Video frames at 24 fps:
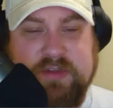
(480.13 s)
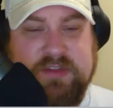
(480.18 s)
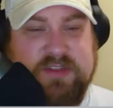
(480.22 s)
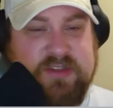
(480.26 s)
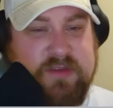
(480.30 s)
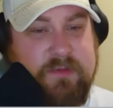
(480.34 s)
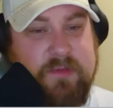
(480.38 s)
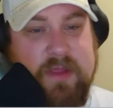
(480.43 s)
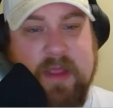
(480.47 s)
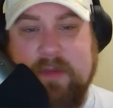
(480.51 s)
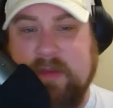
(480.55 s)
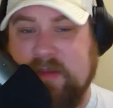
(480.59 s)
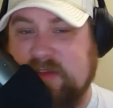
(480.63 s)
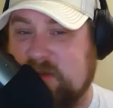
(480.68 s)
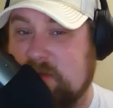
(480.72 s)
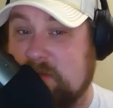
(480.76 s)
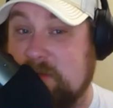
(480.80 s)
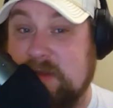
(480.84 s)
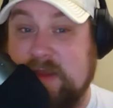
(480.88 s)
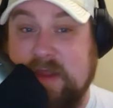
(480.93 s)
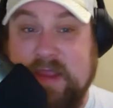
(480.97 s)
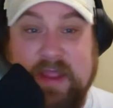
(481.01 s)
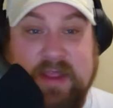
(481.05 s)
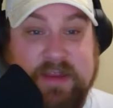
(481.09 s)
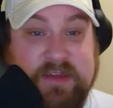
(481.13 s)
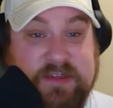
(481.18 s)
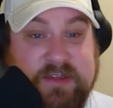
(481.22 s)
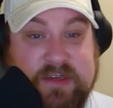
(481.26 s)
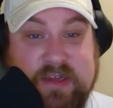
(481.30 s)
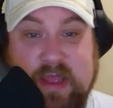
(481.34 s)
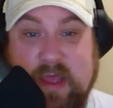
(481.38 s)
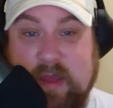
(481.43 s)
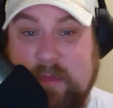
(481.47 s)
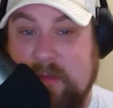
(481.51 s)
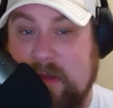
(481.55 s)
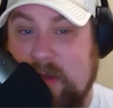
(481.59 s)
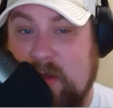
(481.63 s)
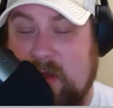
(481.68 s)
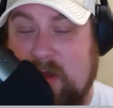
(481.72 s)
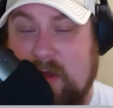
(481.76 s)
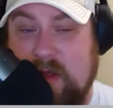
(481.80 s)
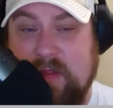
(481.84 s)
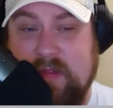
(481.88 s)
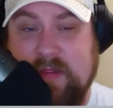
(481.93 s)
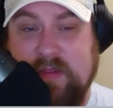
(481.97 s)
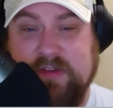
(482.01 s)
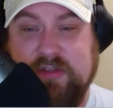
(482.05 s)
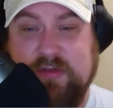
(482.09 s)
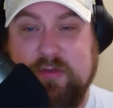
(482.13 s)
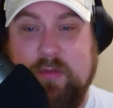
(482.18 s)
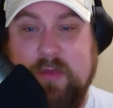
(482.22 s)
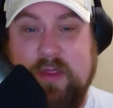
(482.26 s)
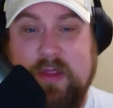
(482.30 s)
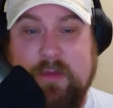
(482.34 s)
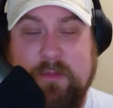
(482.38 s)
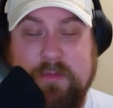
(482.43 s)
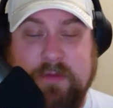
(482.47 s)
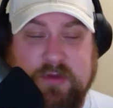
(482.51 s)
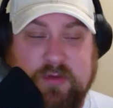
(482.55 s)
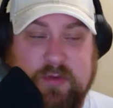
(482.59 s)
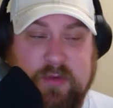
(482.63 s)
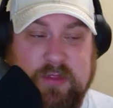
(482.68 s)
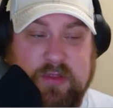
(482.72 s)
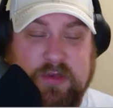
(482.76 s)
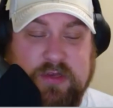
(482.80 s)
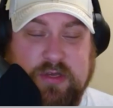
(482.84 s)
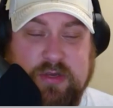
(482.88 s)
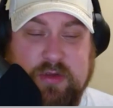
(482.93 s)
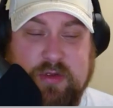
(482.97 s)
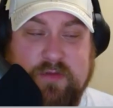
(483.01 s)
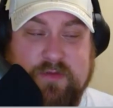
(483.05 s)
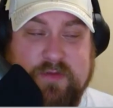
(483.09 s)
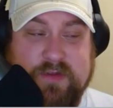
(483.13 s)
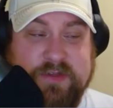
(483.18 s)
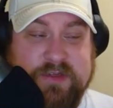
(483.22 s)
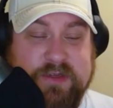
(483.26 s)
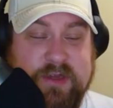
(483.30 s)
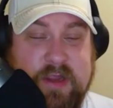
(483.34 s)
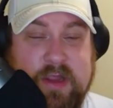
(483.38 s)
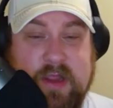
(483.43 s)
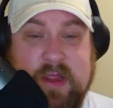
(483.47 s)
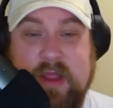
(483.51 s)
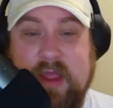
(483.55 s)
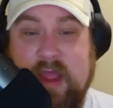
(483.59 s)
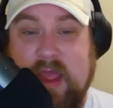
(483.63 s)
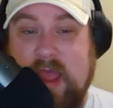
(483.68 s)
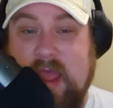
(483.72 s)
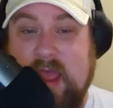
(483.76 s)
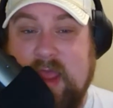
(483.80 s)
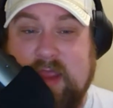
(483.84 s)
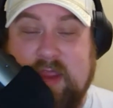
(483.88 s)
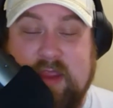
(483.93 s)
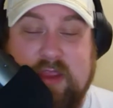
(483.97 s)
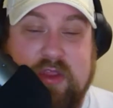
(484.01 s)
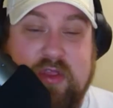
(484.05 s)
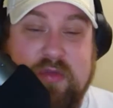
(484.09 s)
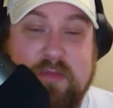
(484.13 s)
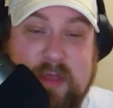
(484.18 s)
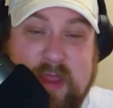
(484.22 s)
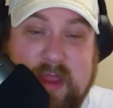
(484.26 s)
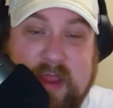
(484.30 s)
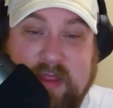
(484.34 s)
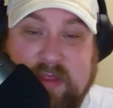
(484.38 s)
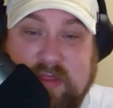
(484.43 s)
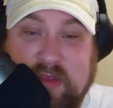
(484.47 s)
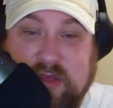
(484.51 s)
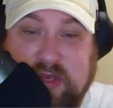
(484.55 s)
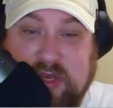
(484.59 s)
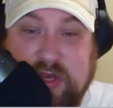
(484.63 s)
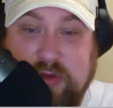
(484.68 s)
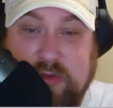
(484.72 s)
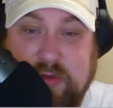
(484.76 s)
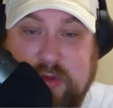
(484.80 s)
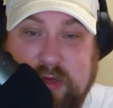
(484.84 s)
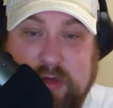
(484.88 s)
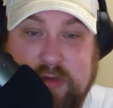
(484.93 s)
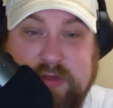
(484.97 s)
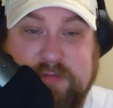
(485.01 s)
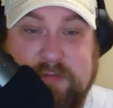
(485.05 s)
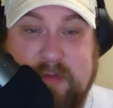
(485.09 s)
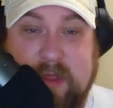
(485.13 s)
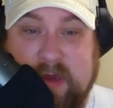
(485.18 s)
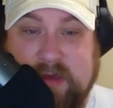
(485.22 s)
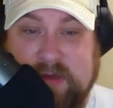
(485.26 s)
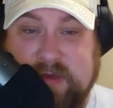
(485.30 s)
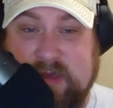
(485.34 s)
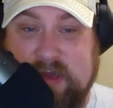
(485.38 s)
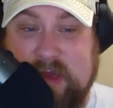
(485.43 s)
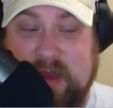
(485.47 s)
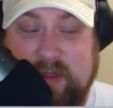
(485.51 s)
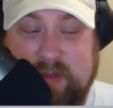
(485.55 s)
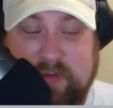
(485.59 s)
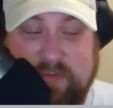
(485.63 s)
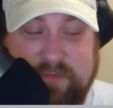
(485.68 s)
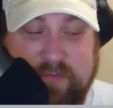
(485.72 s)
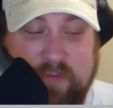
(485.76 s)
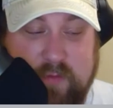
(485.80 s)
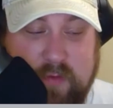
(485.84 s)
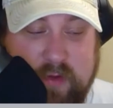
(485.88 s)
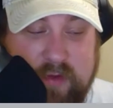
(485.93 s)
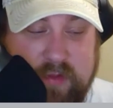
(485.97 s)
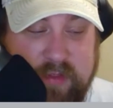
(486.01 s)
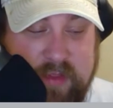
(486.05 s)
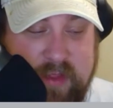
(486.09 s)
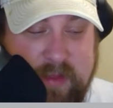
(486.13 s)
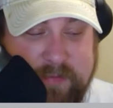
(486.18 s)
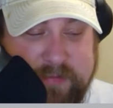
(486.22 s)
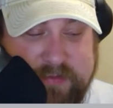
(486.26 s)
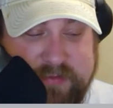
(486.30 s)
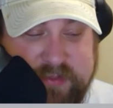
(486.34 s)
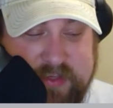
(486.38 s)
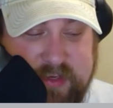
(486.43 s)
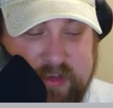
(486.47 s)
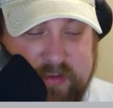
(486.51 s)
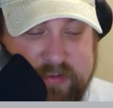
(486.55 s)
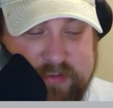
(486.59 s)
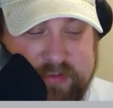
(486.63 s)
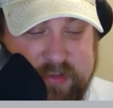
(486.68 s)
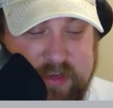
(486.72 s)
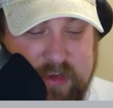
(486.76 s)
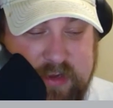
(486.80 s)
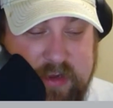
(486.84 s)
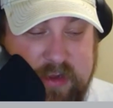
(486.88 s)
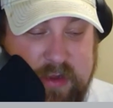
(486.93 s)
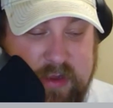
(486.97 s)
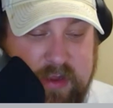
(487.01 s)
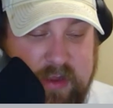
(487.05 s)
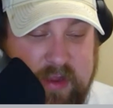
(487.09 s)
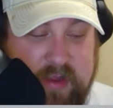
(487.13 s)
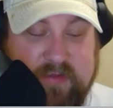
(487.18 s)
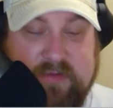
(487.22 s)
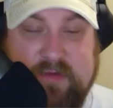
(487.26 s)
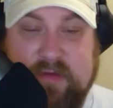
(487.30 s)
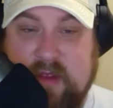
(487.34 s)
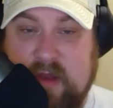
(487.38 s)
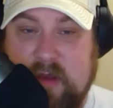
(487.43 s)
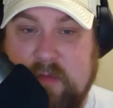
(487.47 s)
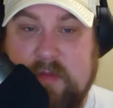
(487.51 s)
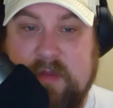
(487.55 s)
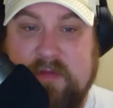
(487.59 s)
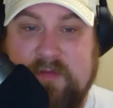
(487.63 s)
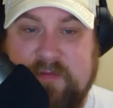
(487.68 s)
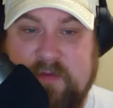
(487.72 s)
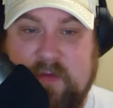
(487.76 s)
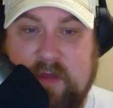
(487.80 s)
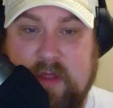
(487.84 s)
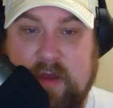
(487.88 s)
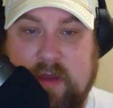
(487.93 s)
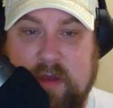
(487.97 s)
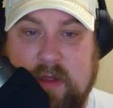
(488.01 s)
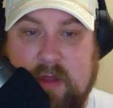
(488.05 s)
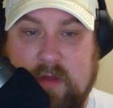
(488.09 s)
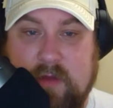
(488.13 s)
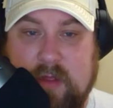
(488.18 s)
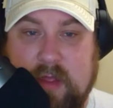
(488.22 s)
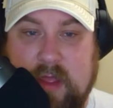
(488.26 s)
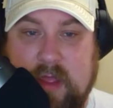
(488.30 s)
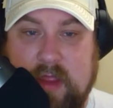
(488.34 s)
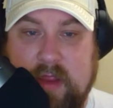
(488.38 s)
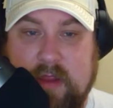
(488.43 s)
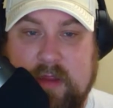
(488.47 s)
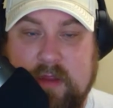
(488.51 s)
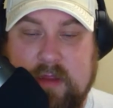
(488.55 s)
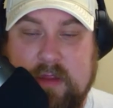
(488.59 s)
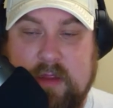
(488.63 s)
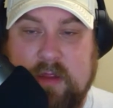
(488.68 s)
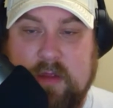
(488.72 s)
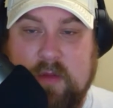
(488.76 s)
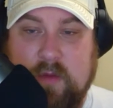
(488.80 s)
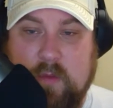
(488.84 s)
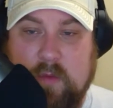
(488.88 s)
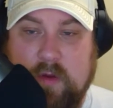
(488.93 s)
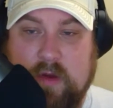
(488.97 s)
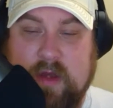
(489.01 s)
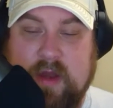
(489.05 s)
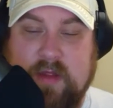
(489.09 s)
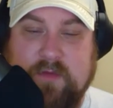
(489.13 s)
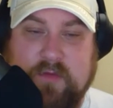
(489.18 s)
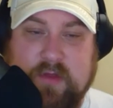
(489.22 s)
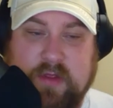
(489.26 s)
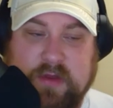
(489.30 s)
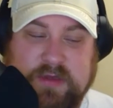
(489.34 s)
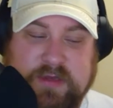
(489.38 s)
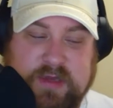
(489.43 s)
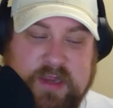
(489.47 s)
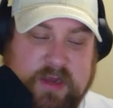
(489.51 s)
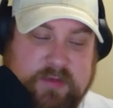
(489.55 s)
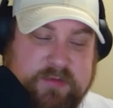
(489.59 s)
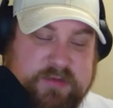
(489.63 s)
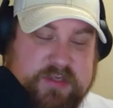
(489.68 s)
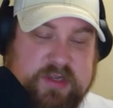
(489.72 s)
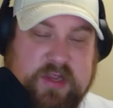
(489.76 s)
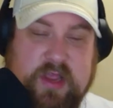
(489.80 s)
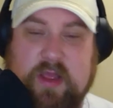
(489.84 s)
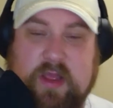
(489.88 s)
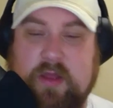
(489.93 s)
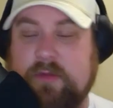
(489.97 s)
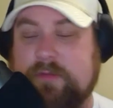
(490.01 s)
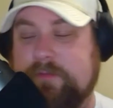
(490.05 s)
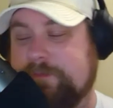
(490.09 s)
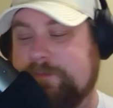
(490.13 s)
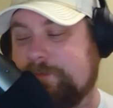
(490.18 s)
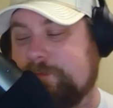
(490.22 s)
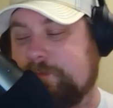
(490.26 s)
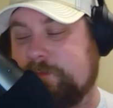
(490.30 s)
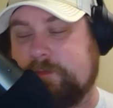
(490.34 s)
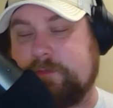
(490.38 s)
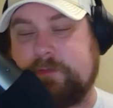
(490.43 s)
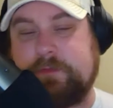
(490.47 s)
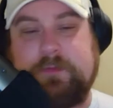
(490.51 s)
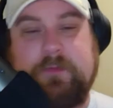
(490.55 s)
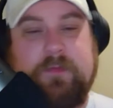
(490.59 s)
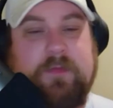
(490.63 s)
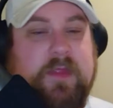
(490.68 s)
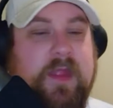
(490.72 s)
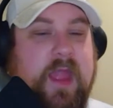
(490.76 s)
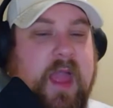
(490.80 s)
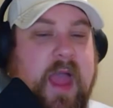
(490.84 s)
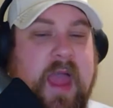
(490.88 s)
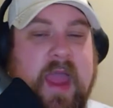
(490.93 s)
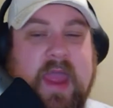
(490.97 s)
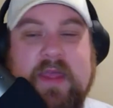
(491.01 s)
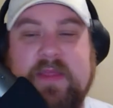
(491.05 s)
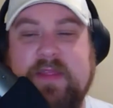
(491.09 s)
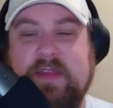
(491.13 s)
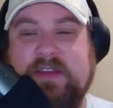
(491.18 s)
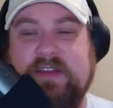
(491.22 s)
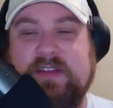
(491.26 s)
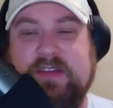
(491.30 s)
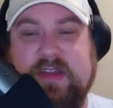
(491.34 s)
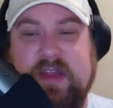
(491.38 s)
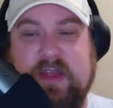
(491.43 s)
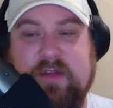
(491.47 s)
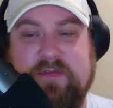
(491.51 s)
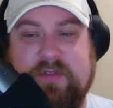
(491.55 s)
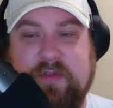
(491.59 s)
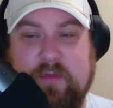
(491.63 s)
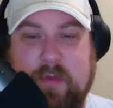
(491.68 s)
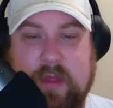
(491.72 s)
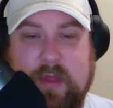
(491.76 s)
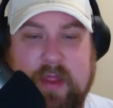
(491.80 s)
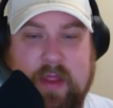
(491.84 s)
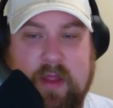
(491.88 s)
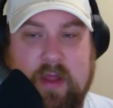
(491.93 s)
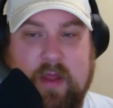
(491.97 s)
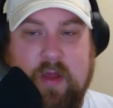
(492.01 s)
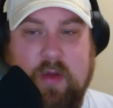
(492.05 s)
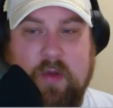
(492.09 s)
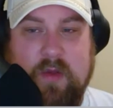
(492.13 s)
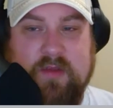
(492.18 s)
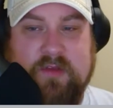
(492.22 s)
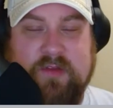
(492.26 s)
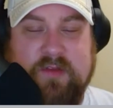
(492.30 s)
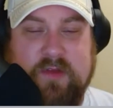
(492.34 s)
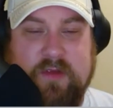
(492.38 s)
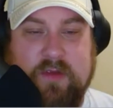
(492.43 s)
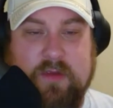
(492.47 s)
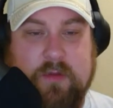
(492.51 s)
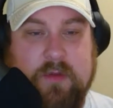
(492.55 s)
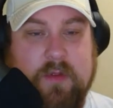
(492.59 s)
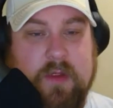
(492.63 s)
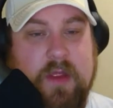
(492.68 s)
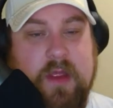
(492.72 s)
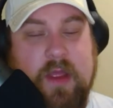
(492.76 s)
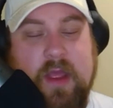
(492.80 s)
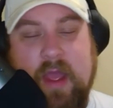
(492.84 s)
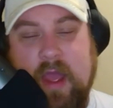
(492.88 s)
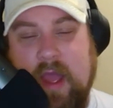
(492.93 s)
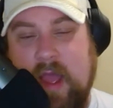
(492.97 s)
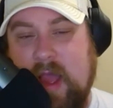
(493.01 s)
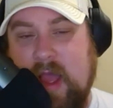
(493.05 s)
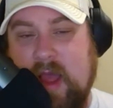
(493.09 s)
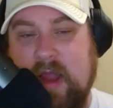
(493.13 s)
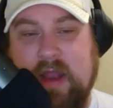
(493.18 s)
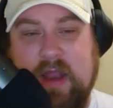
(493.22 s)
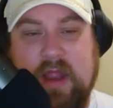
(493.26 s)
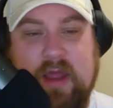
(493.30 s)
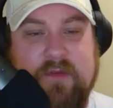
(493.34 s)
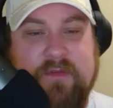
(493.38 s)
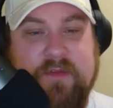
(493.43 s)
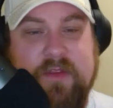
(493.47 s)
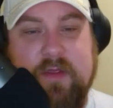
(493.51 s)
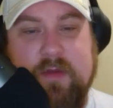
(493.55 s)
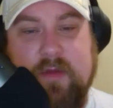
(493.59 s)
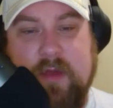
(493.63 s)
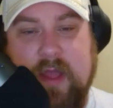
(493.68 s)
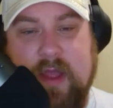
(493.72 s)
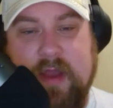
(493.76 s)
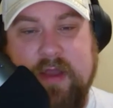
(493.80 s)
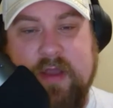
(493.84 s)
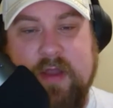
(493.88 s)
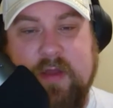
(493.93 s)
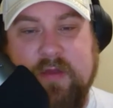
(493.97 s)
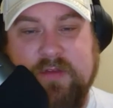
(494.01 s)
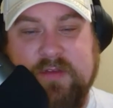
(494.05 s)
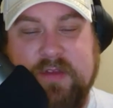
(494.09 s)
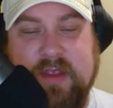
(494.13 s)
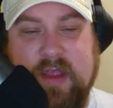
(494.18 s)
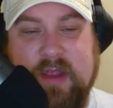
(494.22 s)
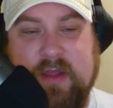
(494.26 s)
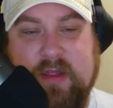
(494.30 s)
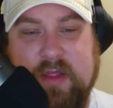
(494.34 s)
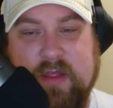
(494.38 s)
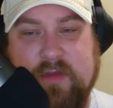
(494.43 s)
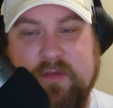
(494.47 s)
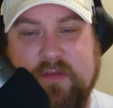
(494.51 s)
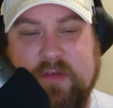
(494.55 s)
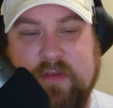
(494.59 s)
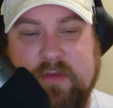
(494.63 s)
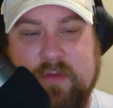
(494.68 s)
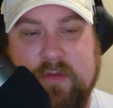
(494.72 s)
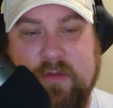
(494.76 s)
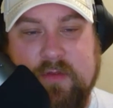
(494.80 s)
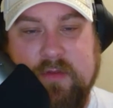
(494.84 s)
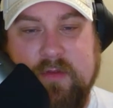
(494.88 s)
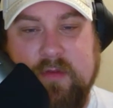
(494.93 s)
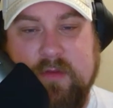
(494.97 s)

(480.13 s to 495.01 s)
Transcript: So maybe some guests coming on this week between the two of us. Heck, you may get the two dudes back together for one of the episodes. It's going to be fun. Okay. We're going to have a good time. So I end this stuff the way I always do. I love you. I know Zach loves you.